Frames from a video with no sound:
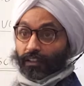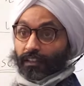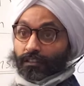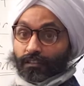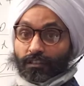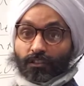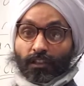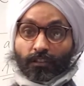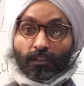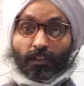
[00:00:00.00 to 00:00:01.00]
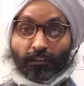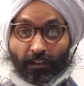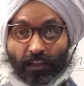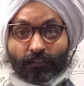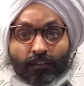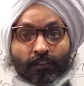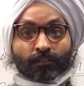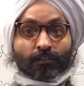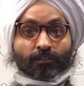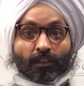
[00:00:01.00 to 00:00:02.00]
a hidden agenda and they have a
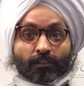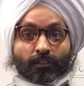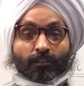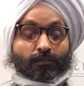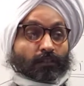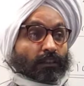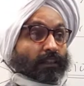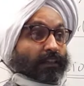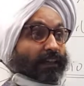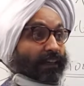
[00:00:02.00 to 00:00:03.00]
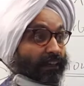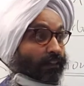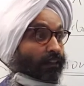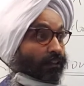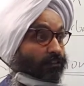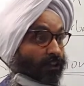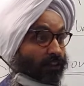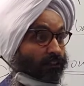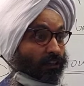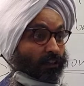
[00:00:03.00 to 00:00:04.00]
hidden agenda. Hidden
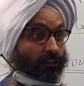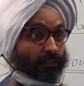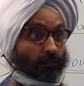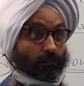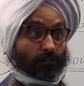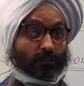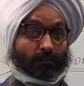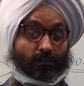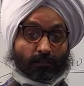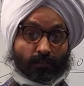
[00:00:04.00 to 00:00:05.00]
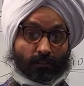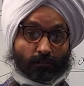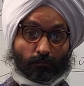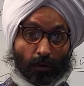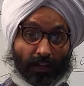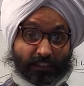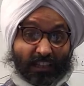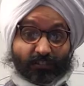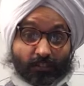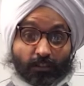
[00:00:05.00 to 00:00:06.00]
agenda, by
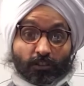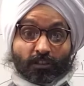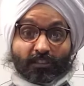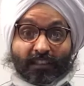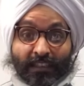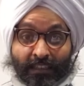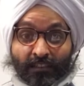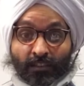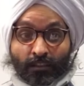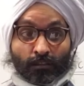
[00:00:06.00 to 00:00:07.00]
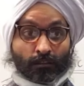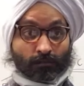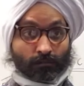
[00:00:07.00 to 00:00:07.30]
definition, is hidden.